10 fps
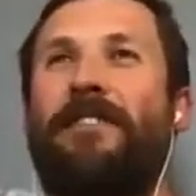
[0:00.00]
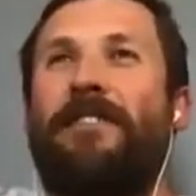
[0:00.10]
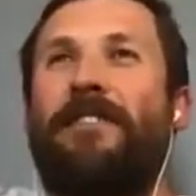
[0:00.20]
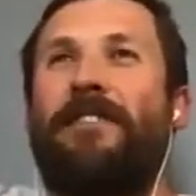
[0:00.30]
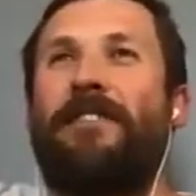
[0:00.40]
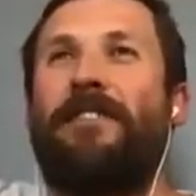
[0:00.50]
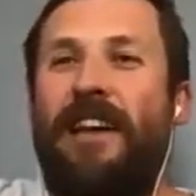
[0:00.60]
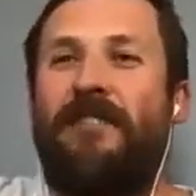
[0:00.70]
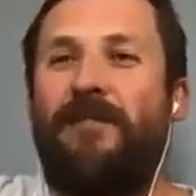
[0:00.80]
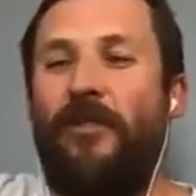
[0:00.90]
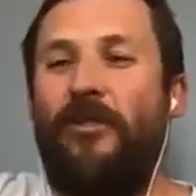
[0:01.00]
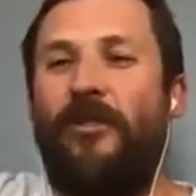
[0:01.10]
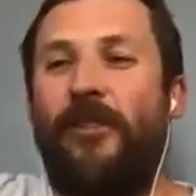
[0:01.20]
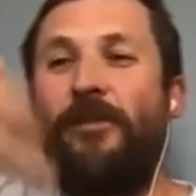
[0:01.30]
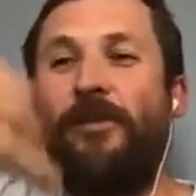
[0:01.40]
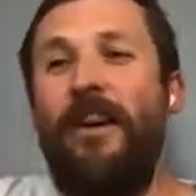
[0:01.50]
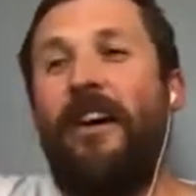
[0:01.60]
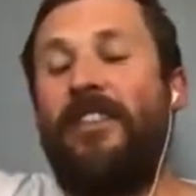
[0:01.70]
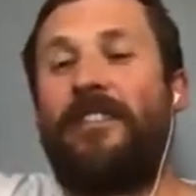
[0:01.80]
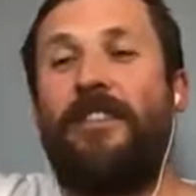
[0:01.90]
old and very, very
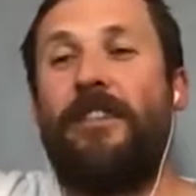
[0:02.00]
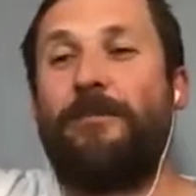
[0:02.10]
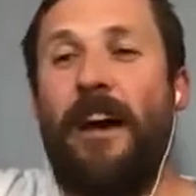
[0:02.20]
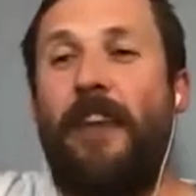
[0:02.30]
behind the times.